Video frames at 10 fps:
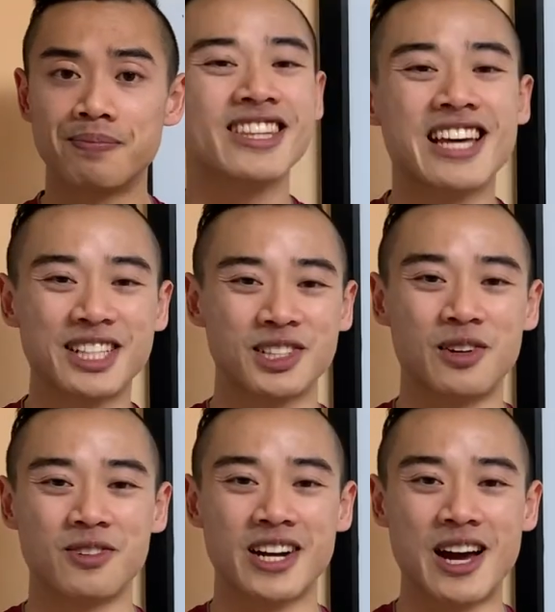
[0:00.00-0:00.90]
That's all
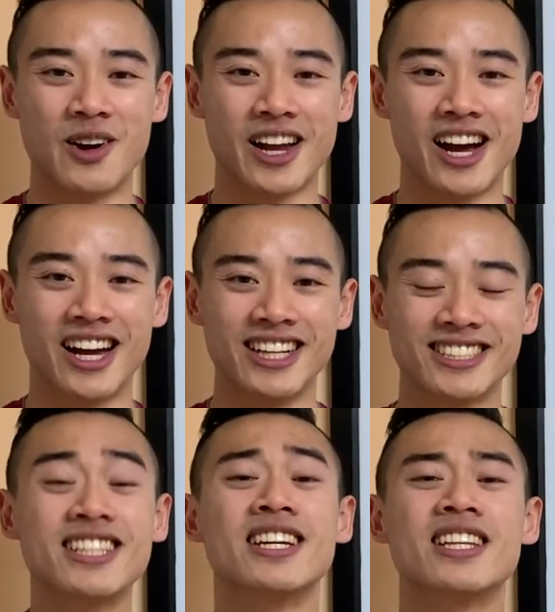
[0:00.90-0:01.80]
for now,
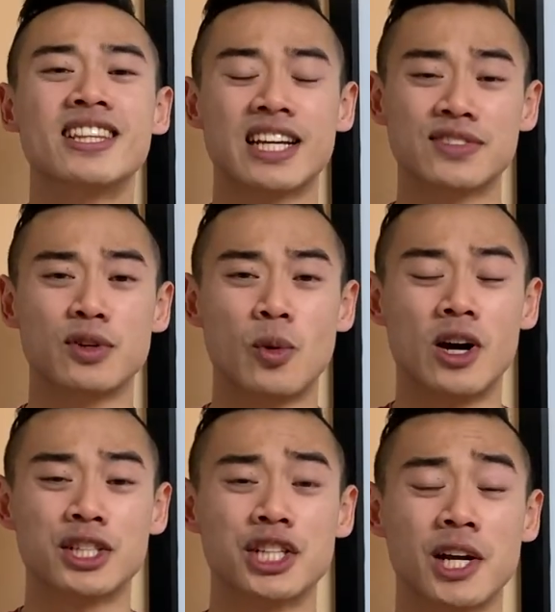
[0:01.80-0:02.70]
guys. Thanks for
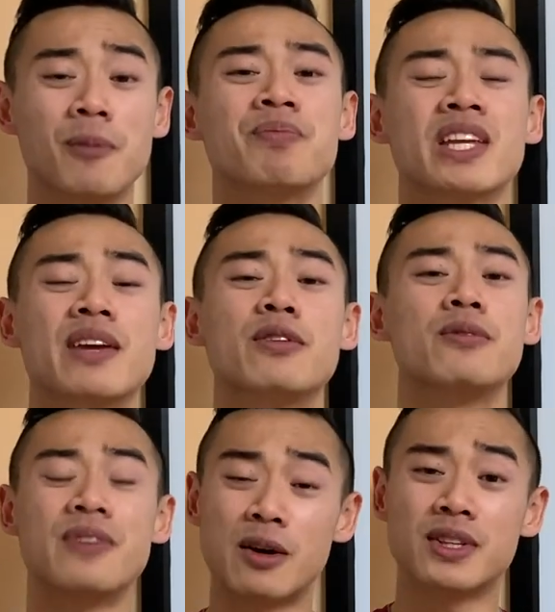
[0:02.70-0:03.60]
watching. If you
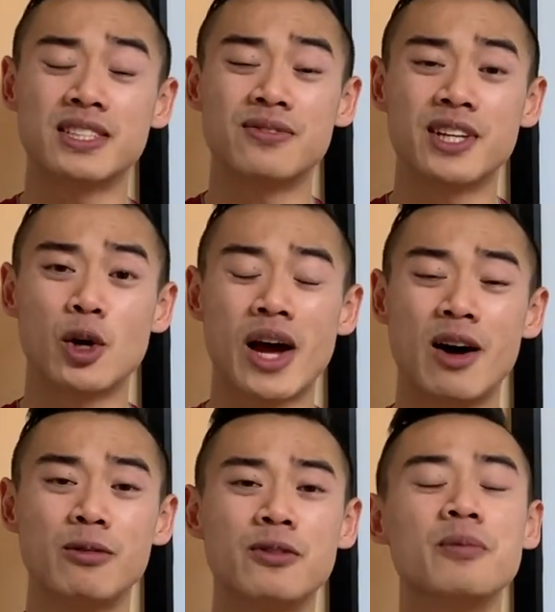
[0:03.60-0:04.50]
found this video
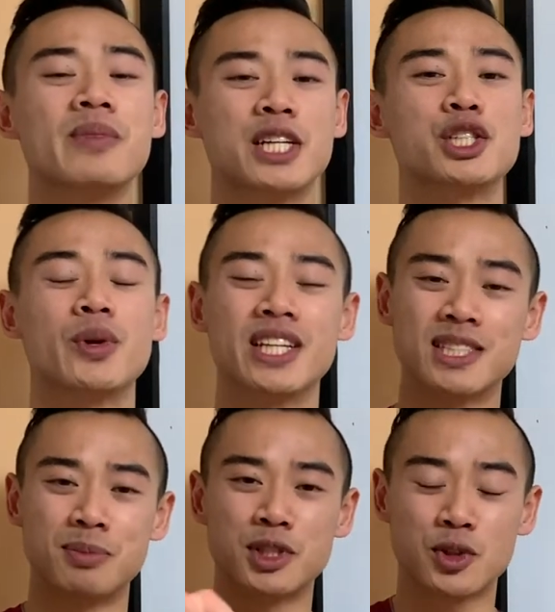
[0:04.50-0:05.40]
helpful, make sure you hit
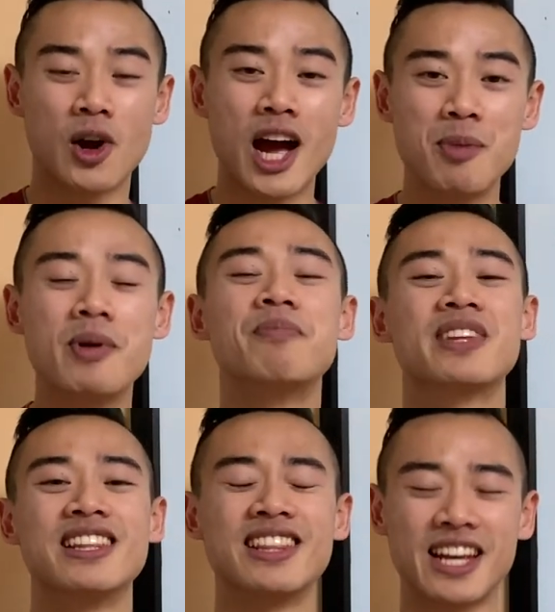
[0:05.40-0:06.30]
subscribe,
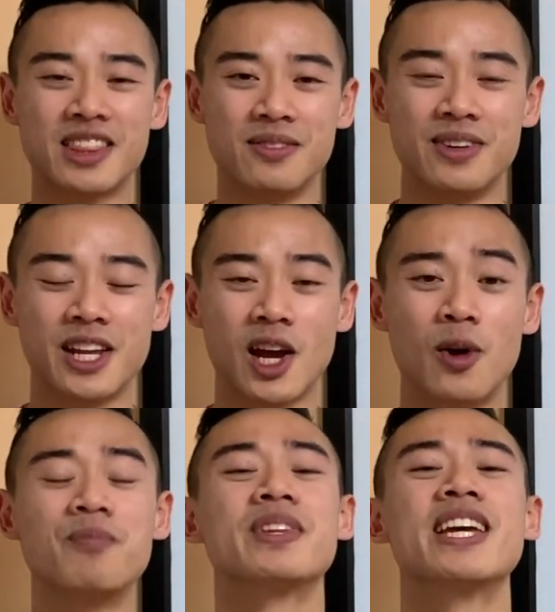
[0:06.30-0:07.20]
like the video,
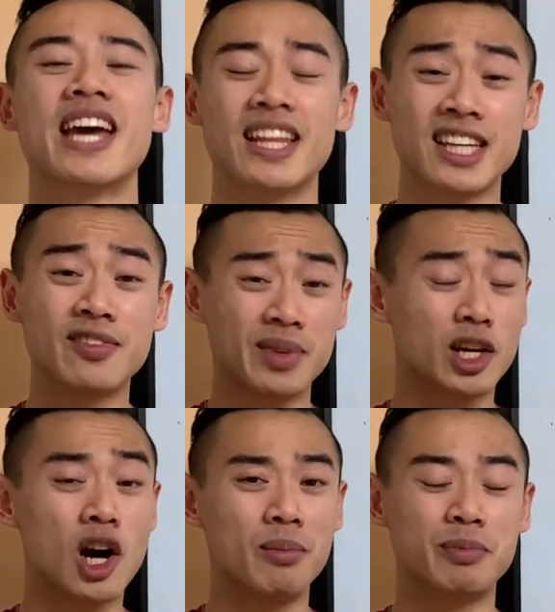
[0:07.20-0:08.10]
and leave me a
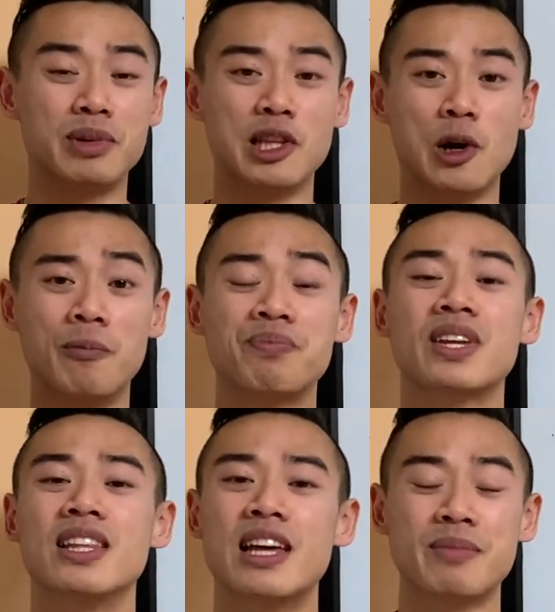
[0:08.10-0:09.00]
comment below.
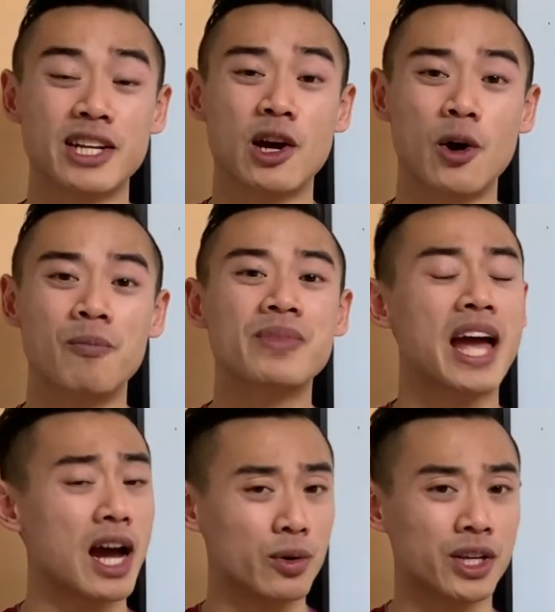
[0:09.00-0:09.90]
Let me know
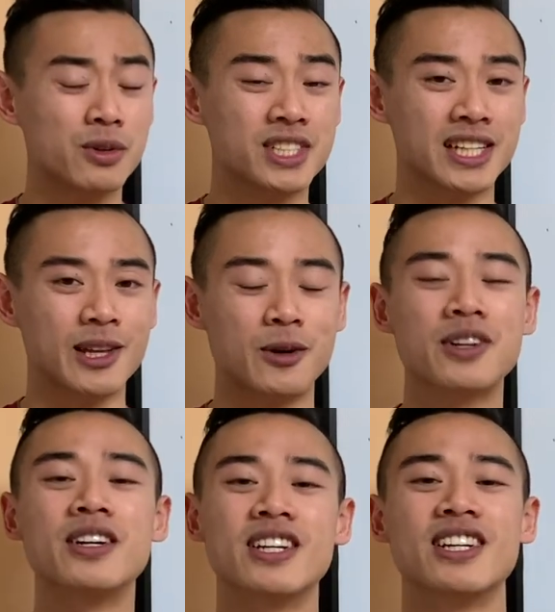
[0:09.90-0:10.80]
how you deload.
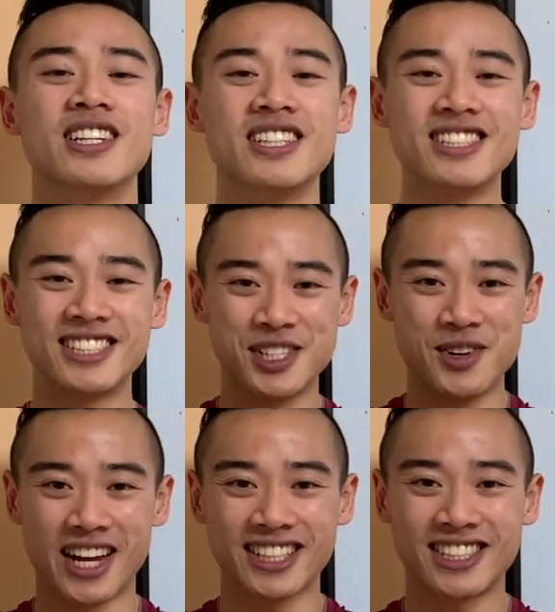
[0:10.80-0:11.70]
See you next